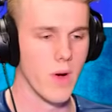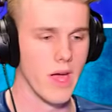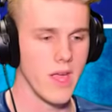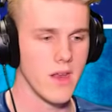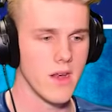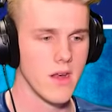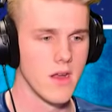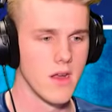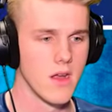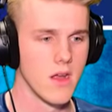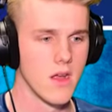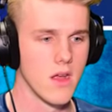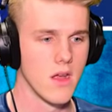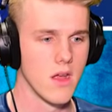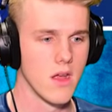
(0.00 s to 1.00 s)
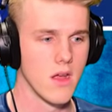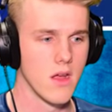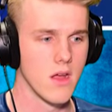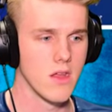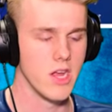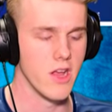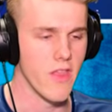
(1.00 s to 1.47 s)
Wait.
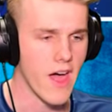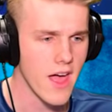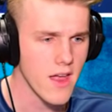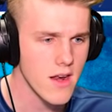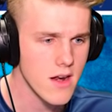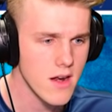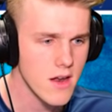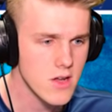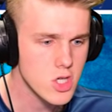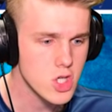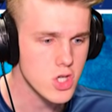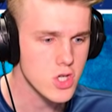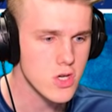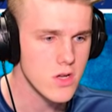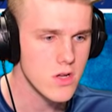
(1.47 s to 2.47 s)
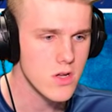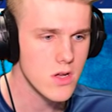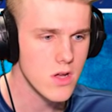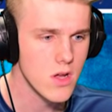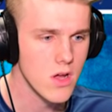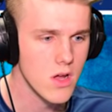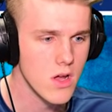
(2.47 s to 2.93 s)
No. You hear that? Wait. Shh.
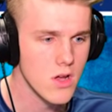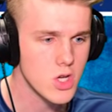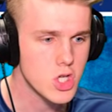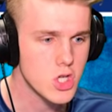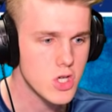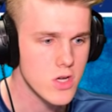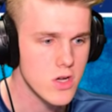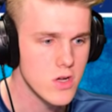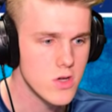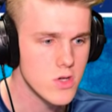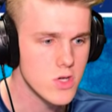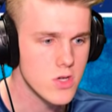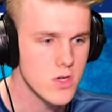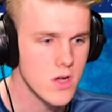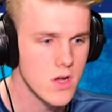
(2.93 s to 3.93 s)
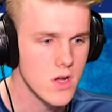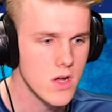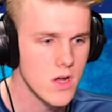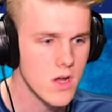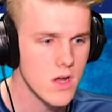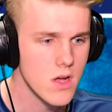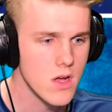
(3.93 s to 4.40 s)
Oh, I see it. There's another Shh. thing that's
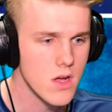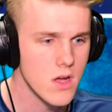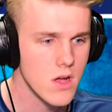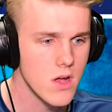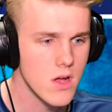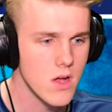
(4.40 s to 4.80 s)
detached.